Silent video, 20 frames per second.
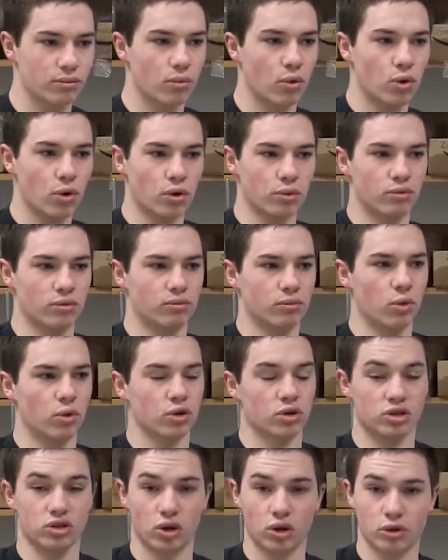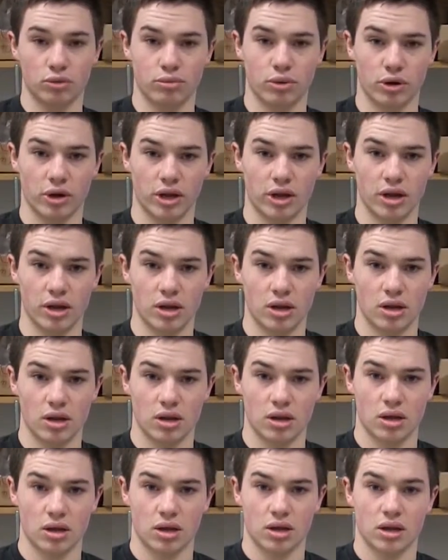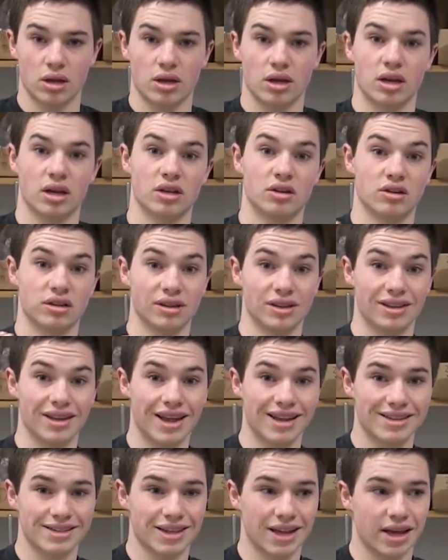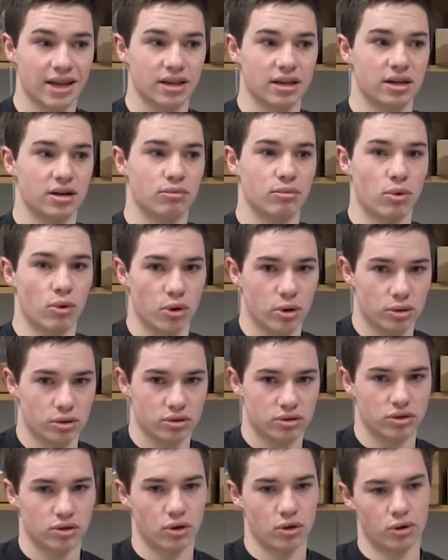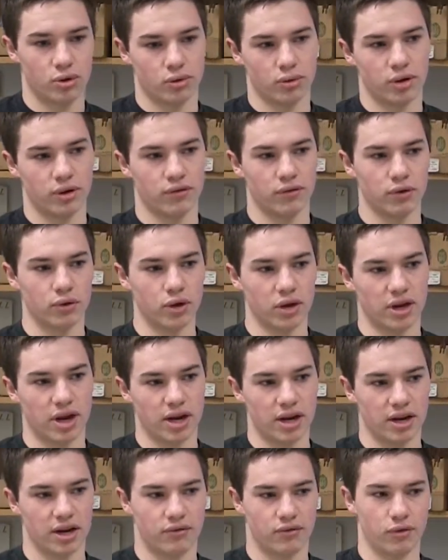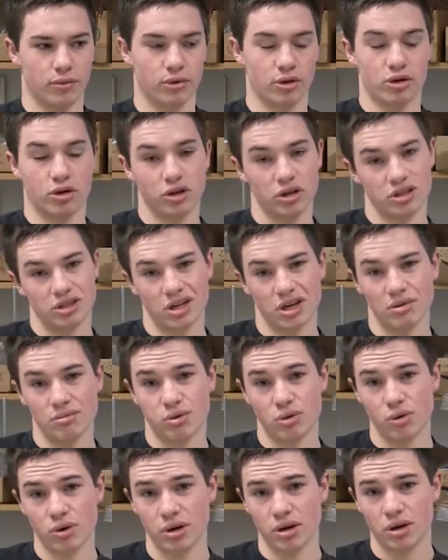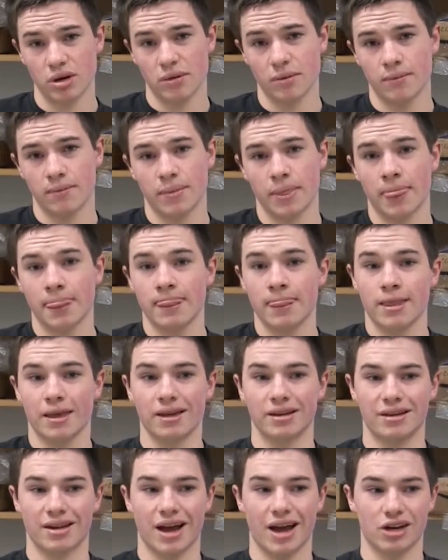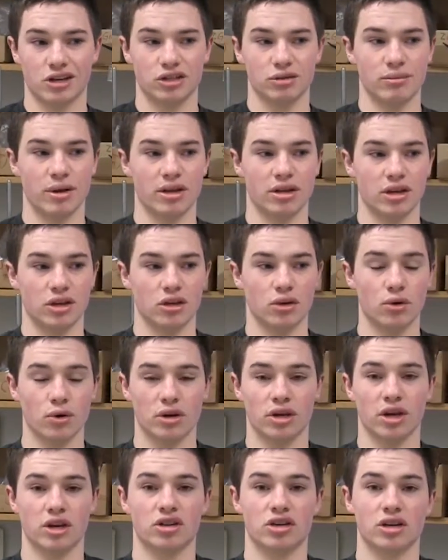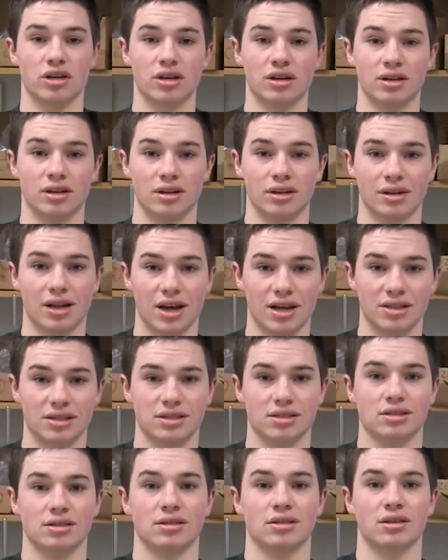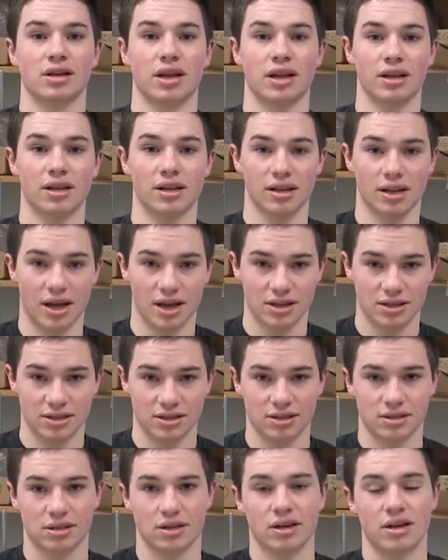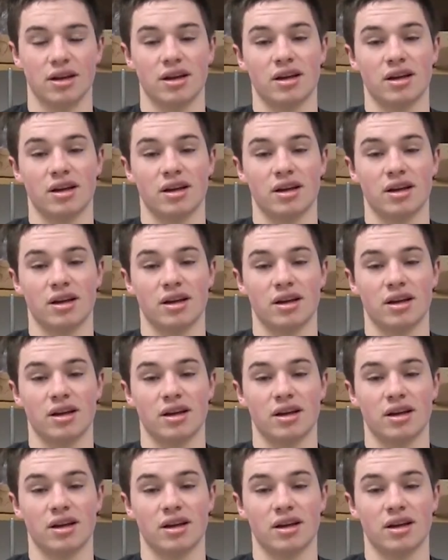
the more and more salt you put in, it's less likely to boil. So if you look at it from a cook standpoint, it's actually making your kitchen less and less